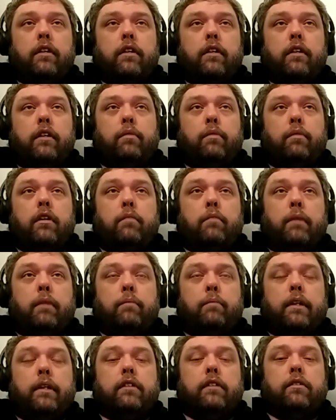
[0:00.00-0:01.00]
I put it on my
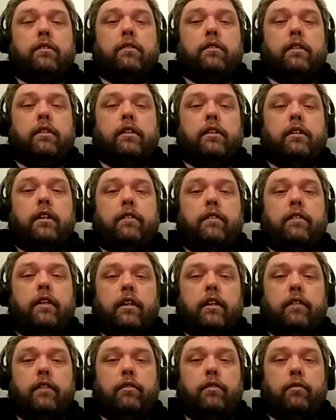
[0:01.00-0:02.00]
big screen TV in the
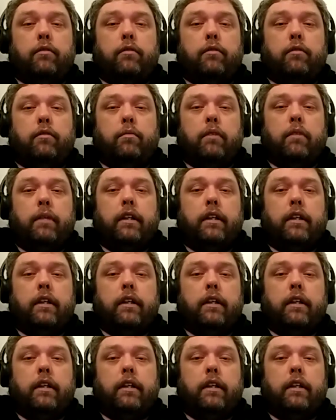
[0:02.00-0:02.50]
living room on the